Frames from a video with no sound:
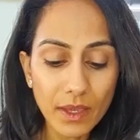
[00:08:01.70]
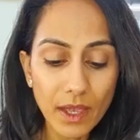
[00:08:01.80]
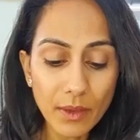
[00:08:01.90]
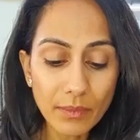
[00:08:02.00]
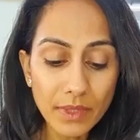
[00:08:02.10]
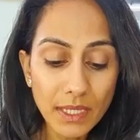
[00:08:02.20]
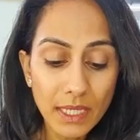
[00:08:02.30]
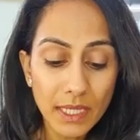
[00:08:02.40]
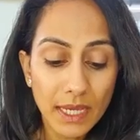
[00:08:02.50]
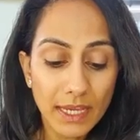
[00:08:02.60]
And
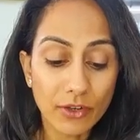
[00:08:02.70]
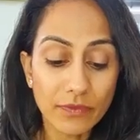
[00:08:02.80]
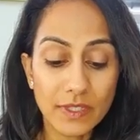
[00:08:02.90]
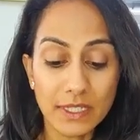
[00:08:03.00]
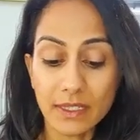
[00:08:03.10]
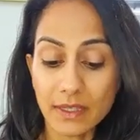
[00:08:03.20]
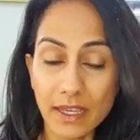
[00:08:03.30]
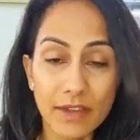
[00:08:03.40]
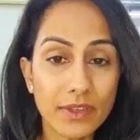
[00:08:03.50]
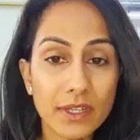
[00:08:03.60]
obviously they
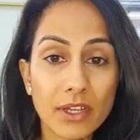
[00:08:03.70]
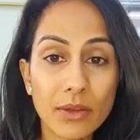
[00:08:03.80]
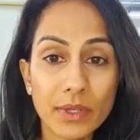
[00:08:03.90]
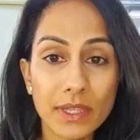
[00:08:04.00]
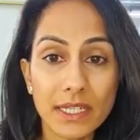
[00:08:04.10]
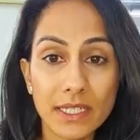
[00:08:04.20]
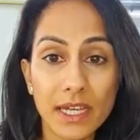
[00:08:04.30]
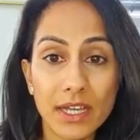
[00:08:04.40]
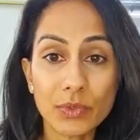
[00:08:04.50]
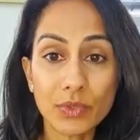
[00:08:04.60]
have their time with their
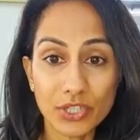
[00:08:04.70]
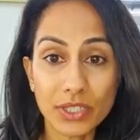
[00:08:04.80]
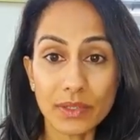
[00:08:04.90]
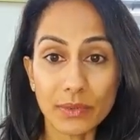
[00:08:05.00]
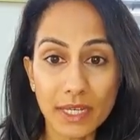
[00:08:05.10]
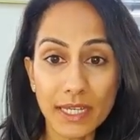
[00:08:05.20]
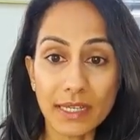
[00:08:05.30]
dad, which is great,